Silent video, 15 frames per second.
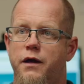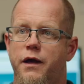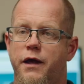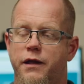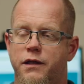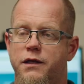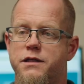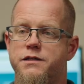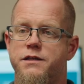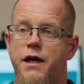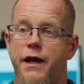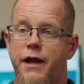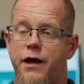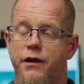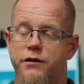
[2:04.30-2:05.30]
At least
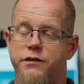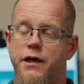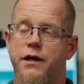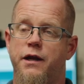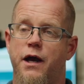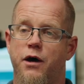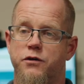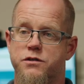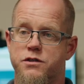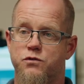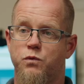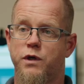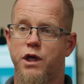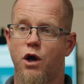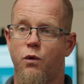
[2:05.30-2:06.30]
9 out of 10 houses
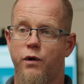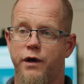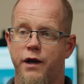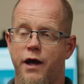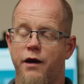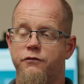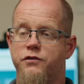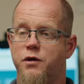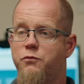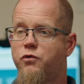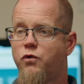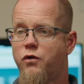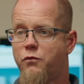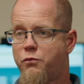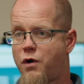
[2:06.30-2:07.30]
we go in have some
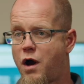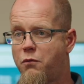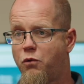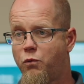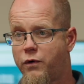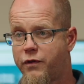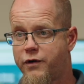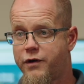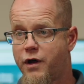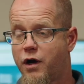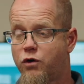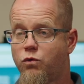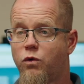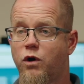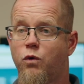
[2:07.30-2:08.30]
sort of problem with the
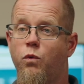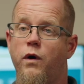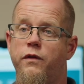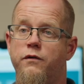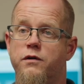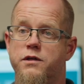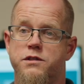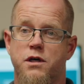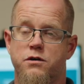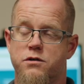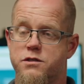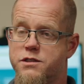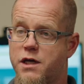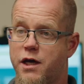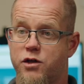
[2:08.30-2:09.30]
ductwork, whether it's
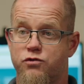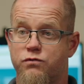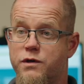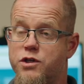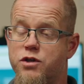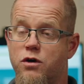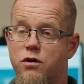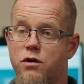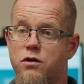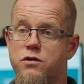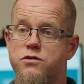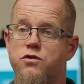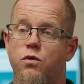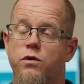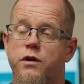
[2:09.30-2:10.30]
undersized
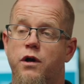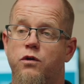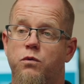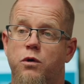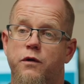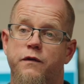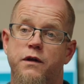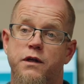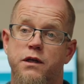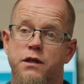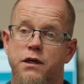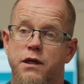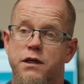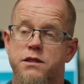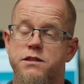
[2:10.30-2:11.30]
returns or ductwork that
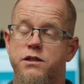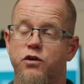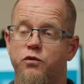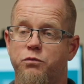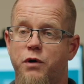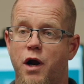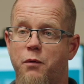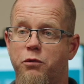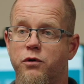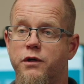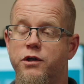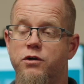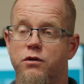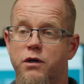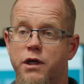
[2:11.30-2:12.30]
didn't get sealed
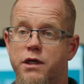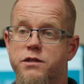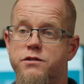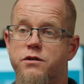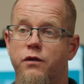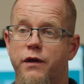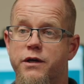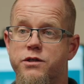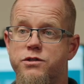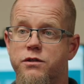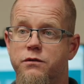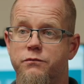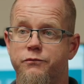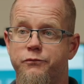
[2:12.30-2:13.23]
properly during installation.